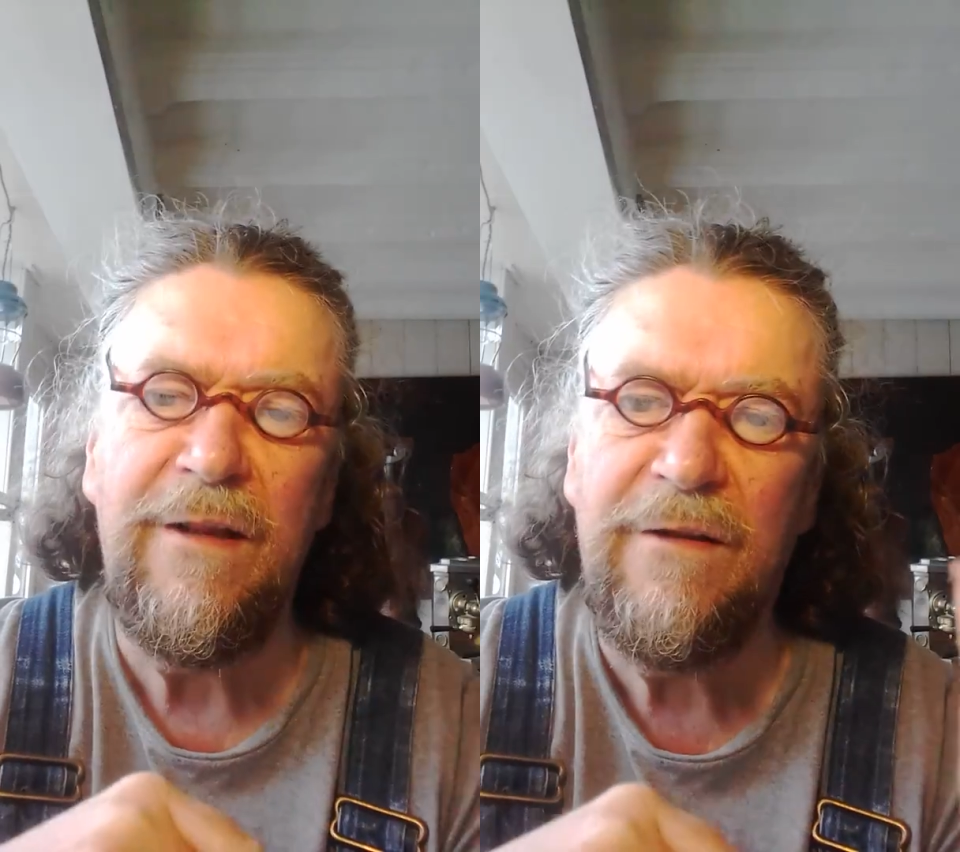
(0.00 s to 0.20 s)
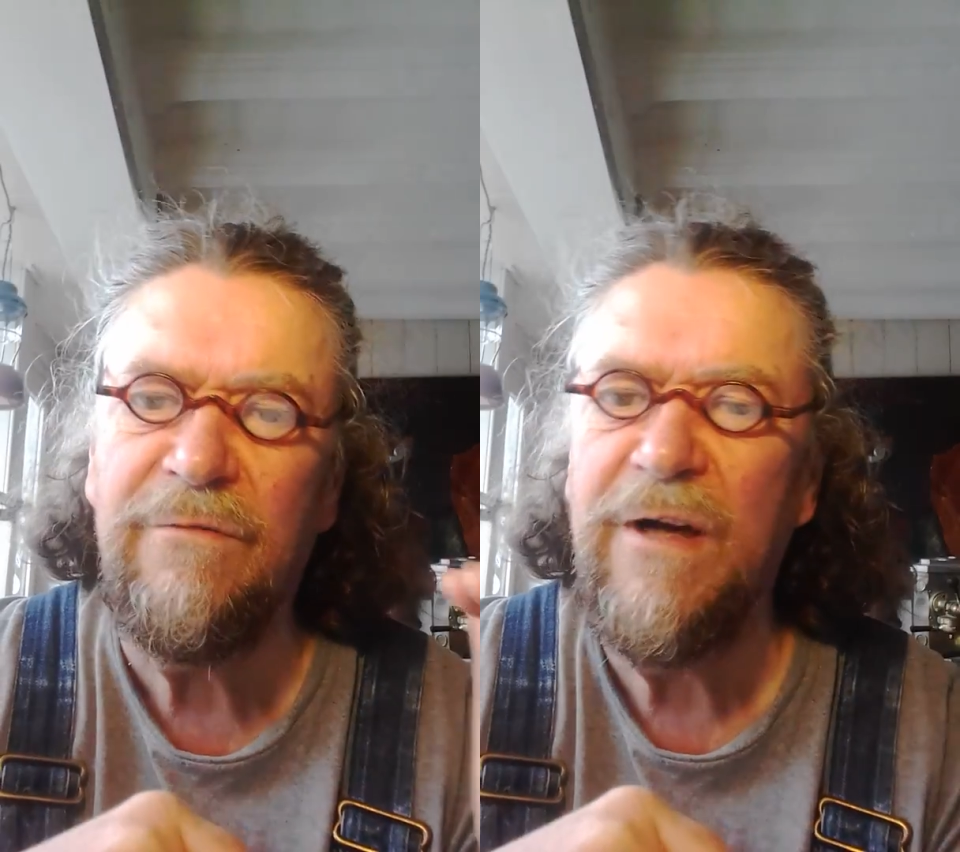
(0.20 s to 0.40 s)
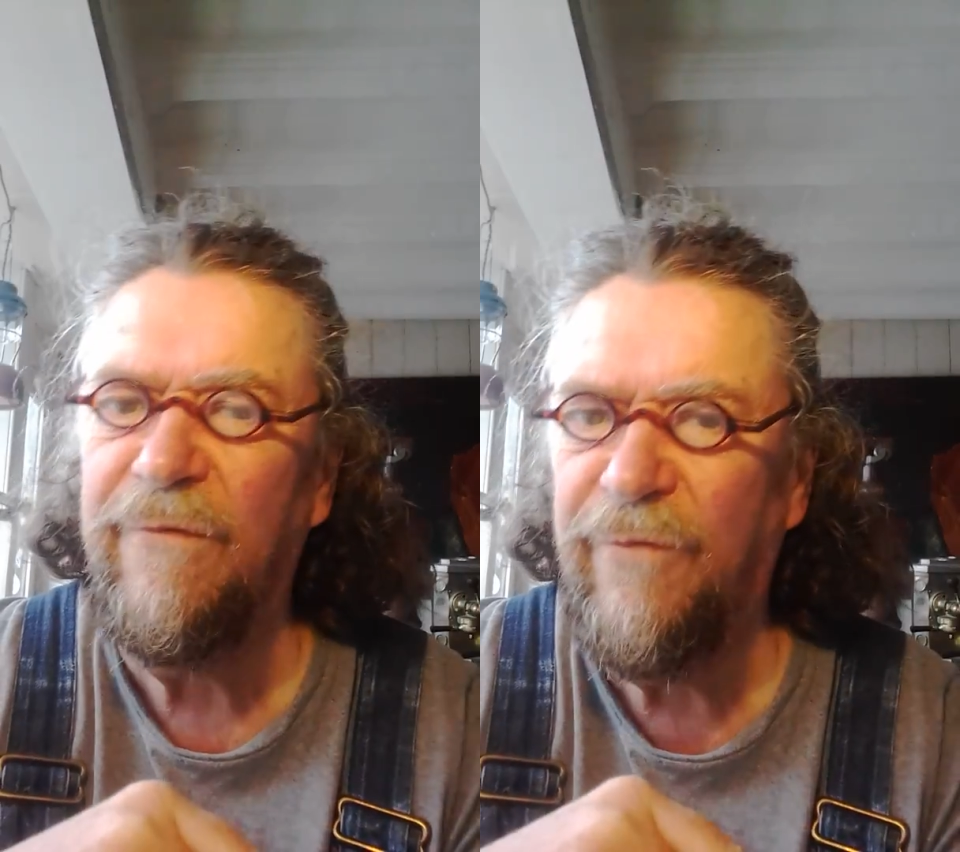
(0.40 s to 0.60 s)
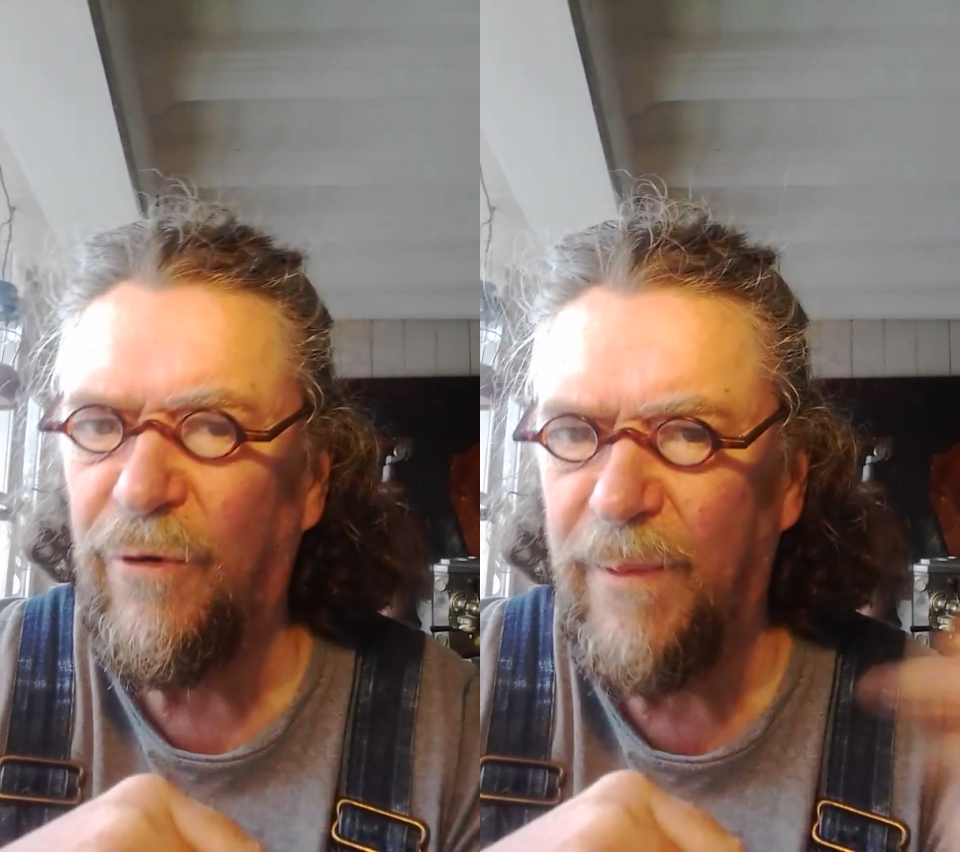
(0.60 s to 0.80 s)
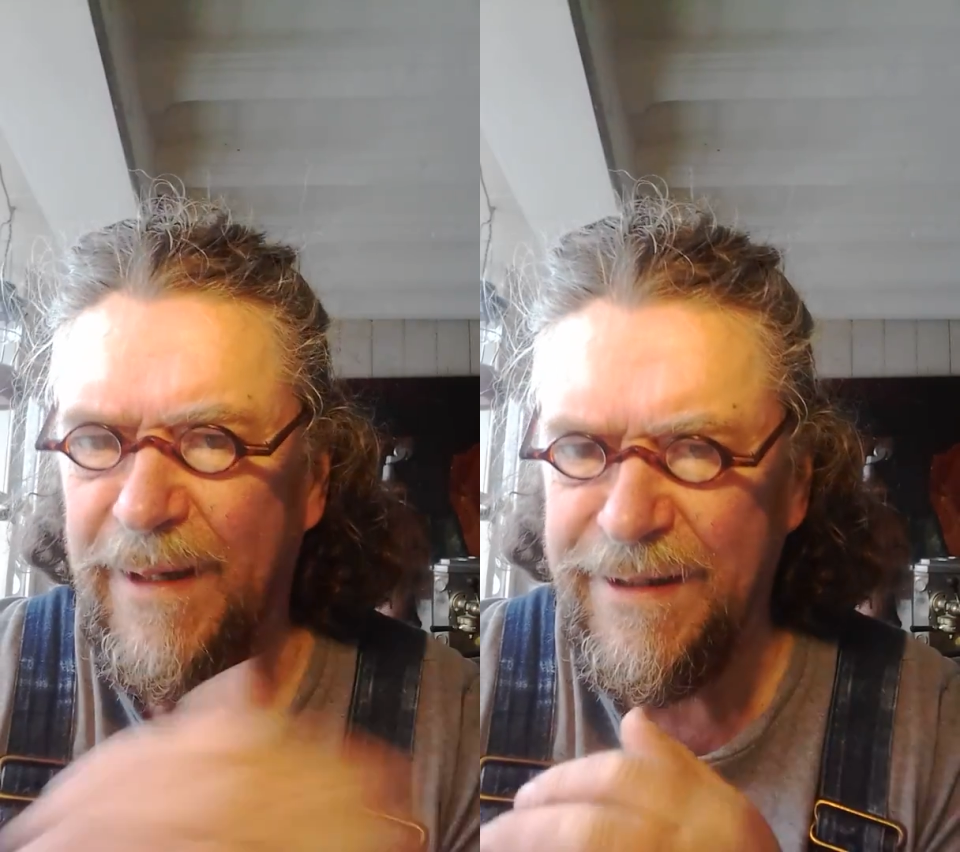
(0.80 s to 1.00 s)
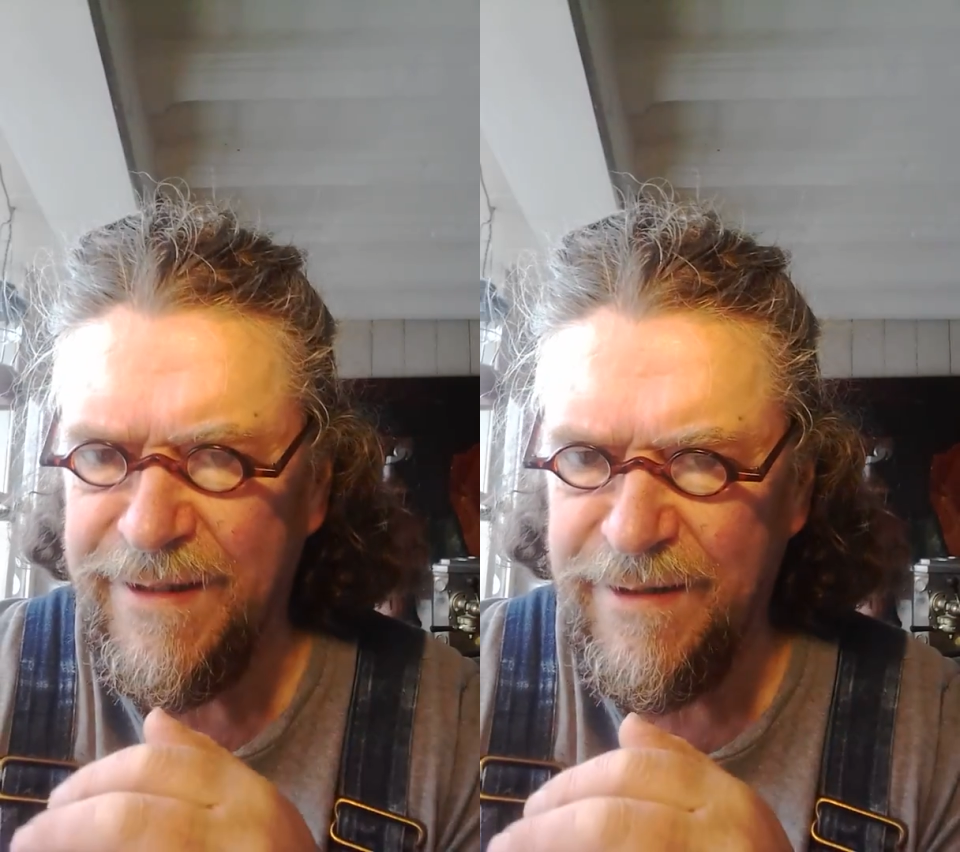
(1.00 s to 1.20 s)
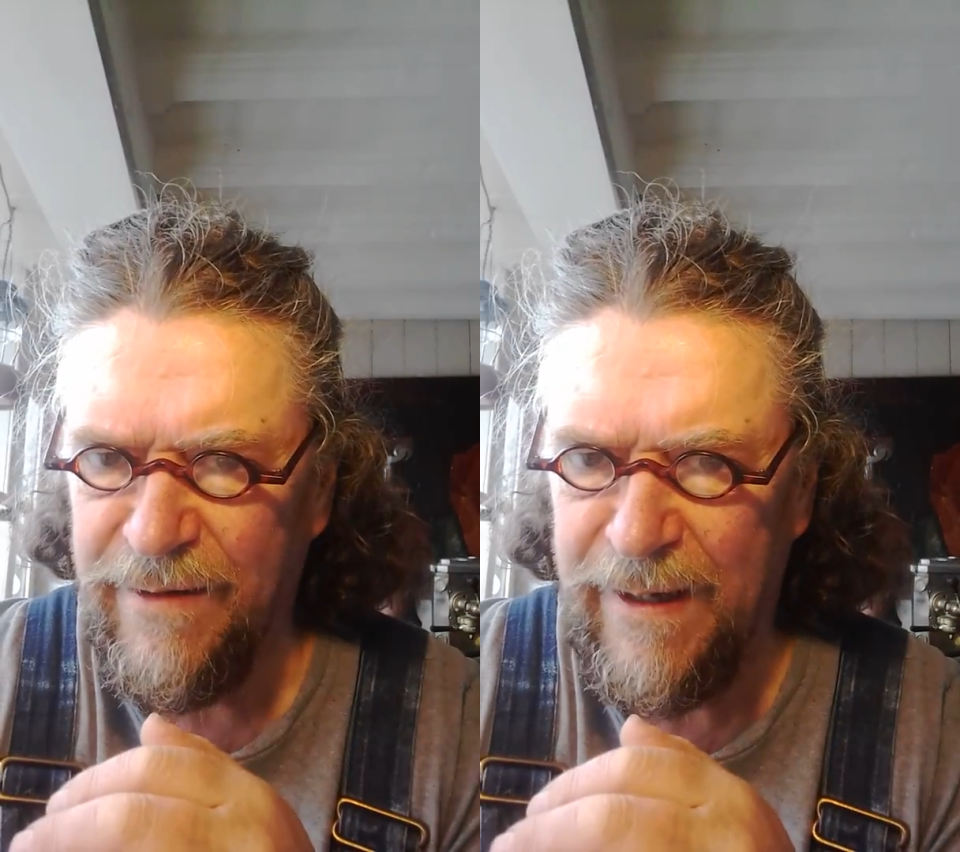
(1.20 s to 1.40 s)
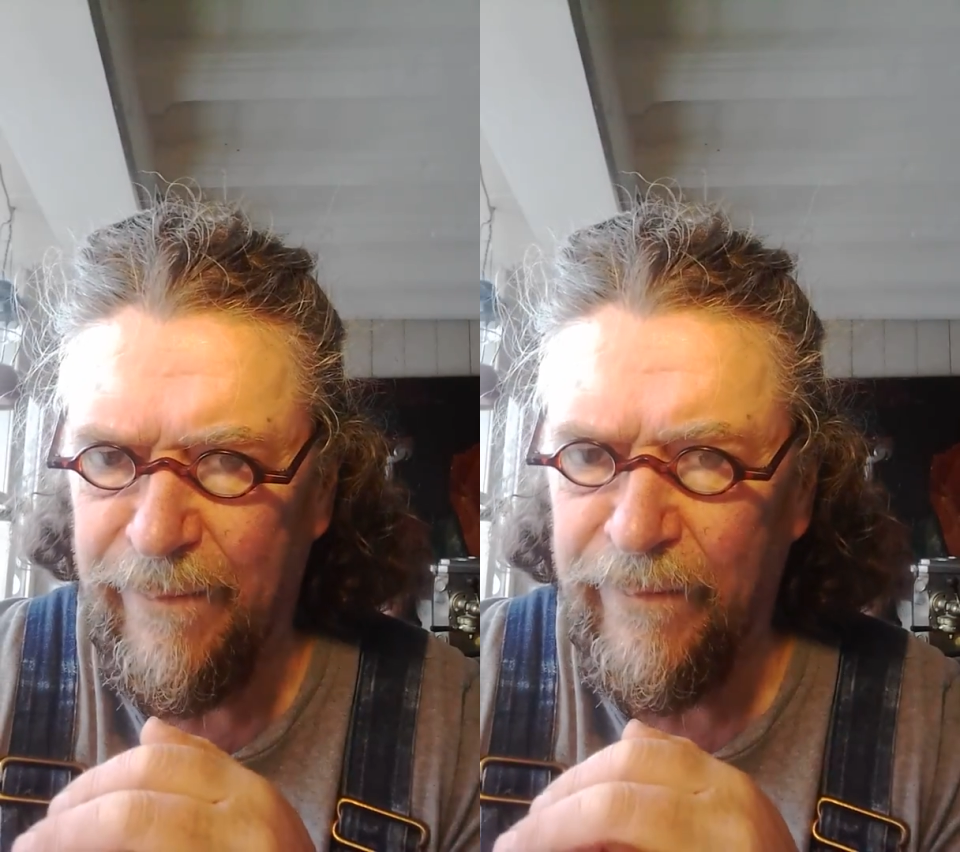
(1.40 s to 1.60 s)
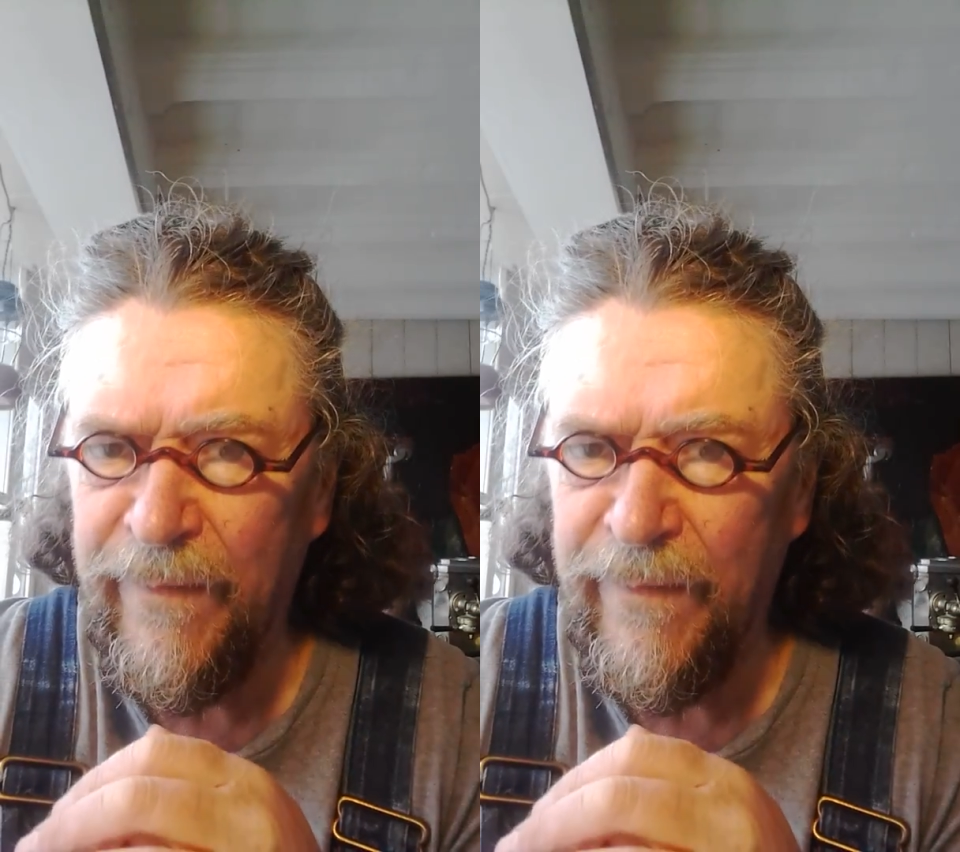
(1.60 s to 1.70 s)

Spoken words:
in 3 or 4 months' time.